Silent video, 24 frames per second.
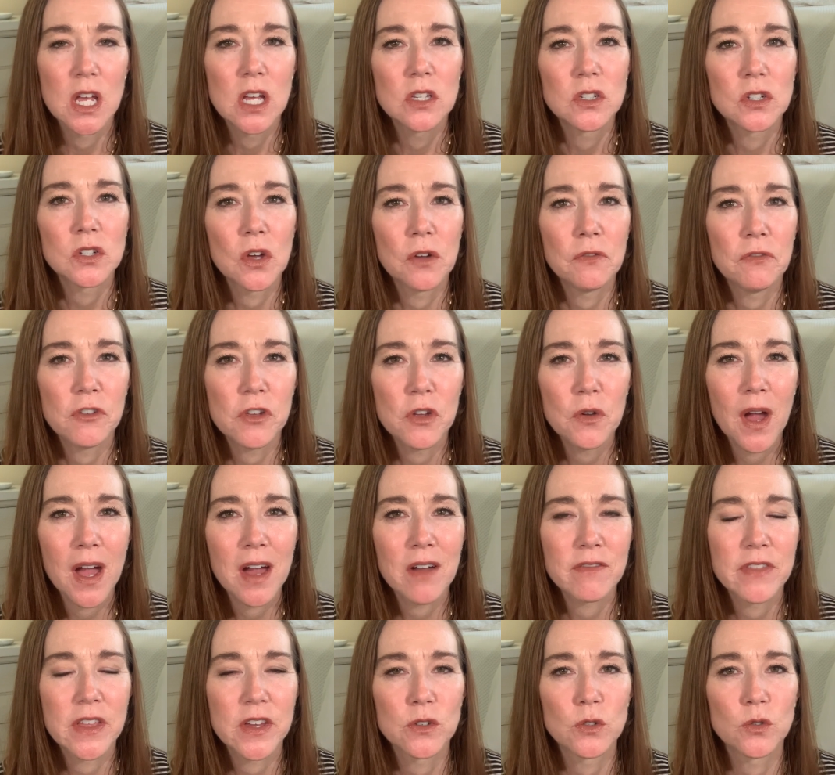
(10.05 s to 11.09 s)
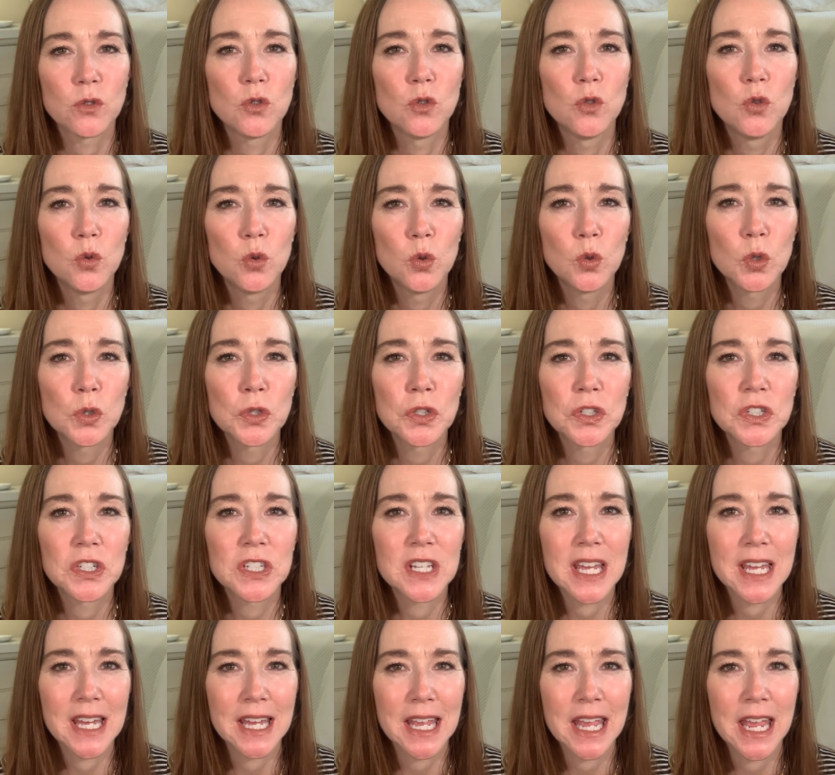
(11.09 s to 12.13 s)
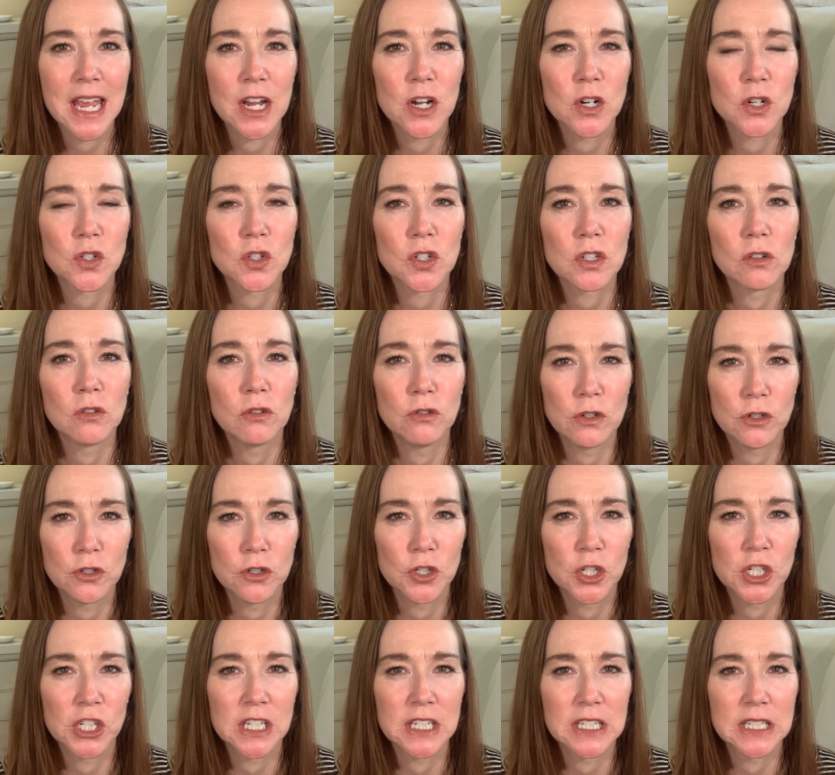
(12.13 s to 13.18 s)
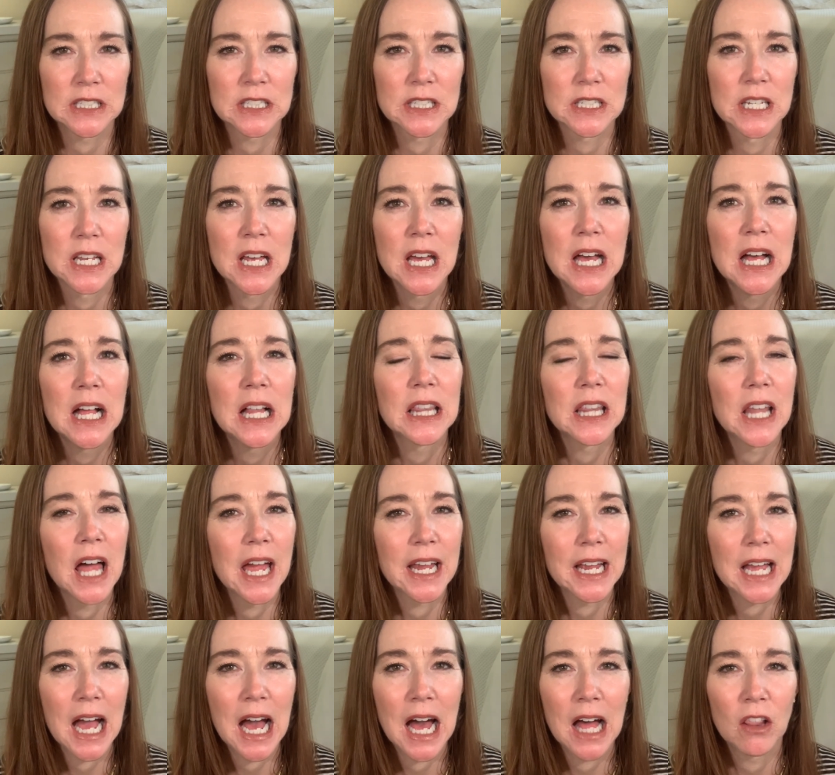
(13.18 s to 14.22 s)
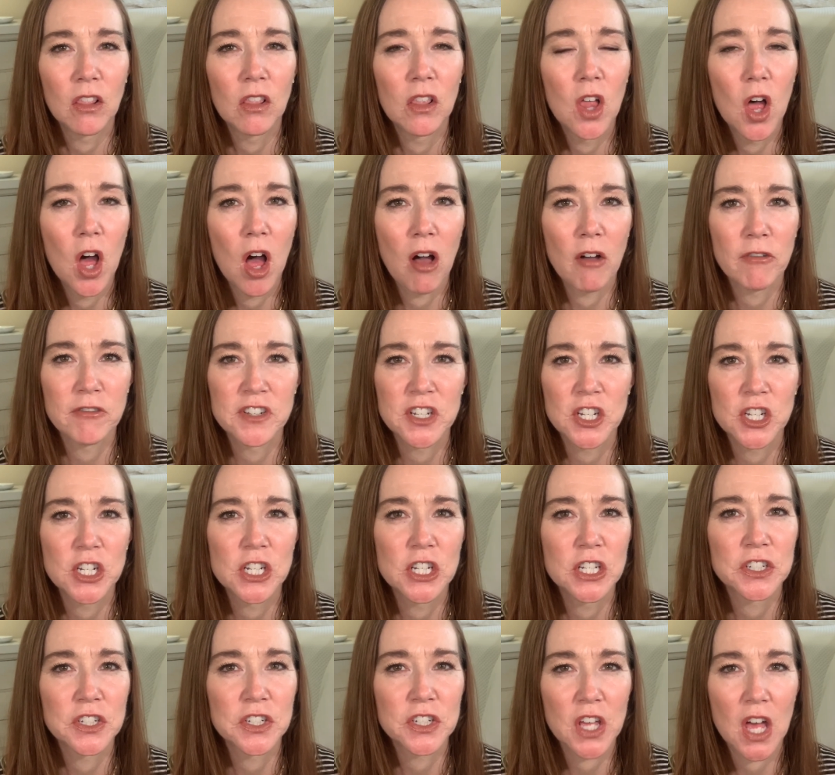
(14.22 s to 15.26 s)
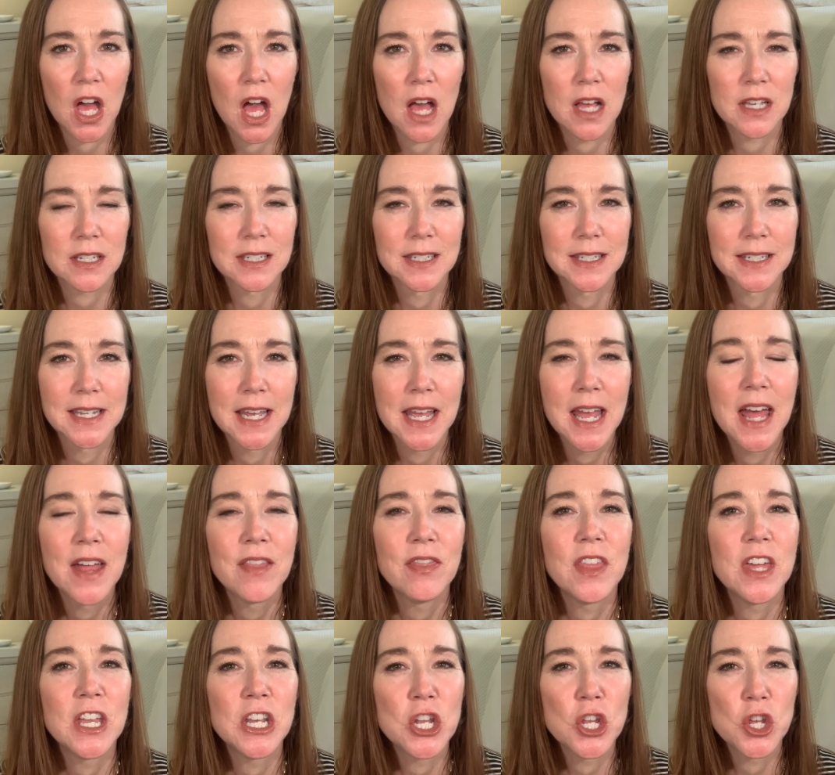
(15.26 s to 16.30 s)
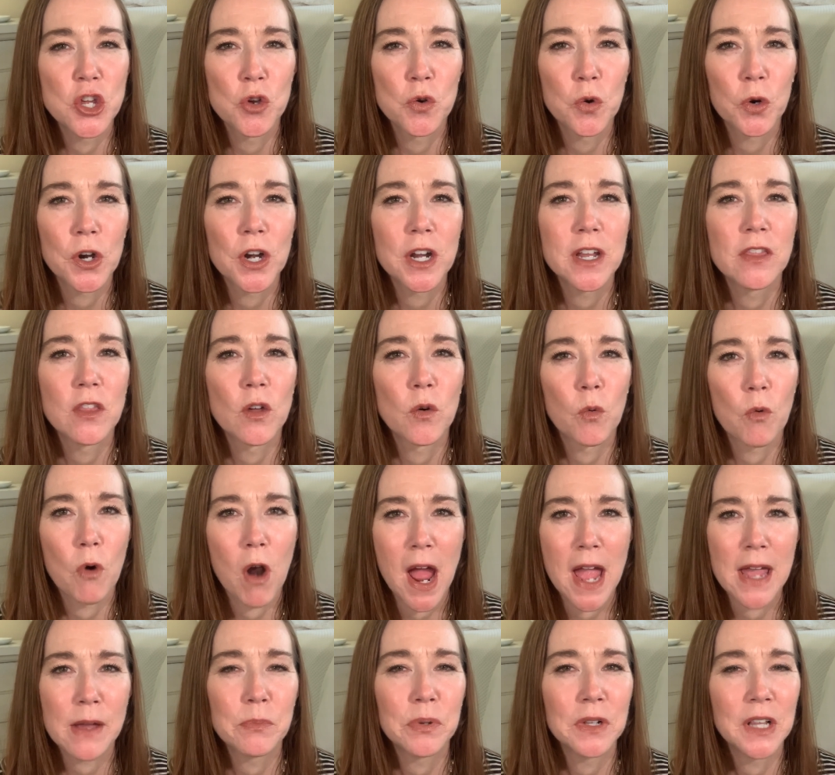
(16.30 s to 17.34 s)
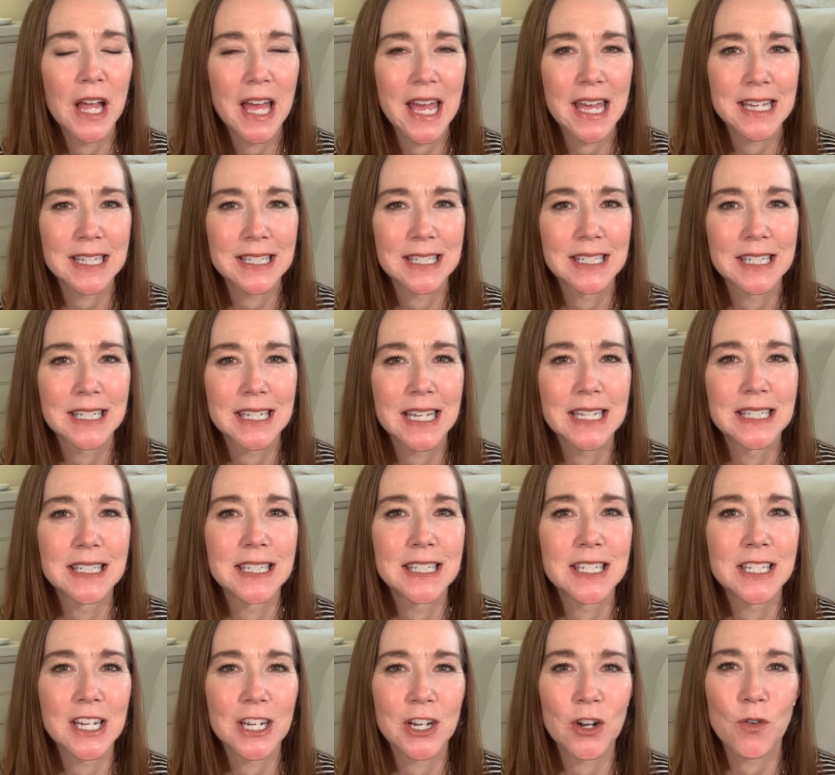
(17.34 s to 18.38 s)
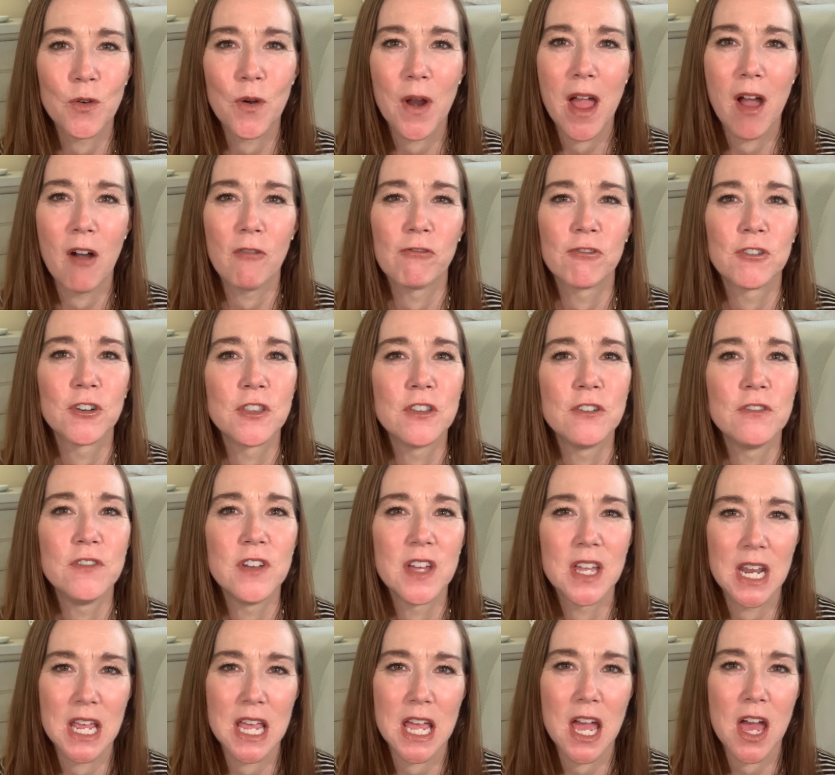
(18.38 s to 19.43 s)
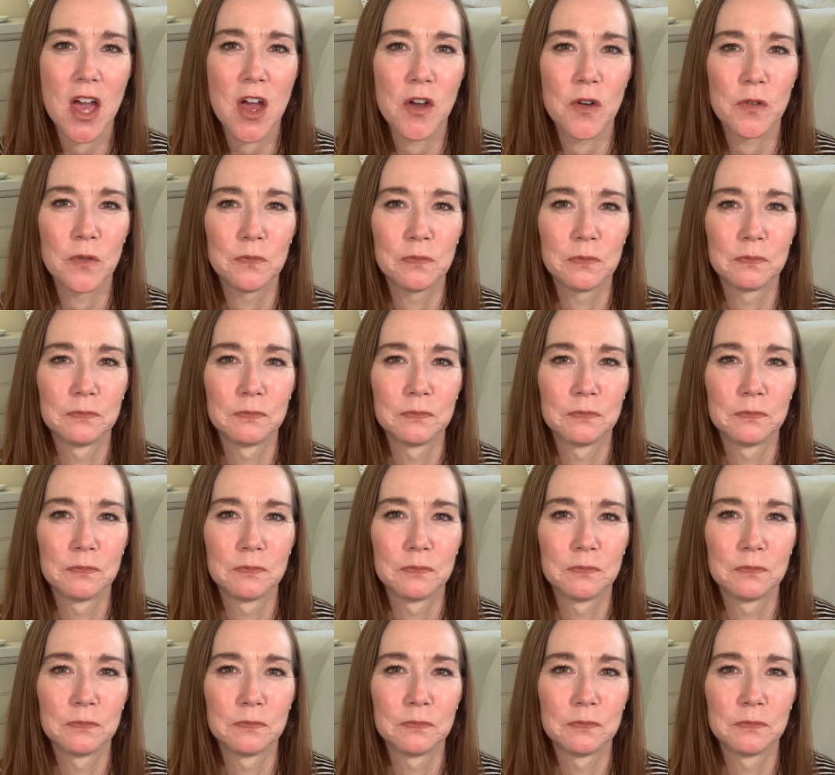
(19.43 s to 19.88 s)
So if you have those dual skincare solutions like I love to discuss, then you are in the right place, and stick around for the video.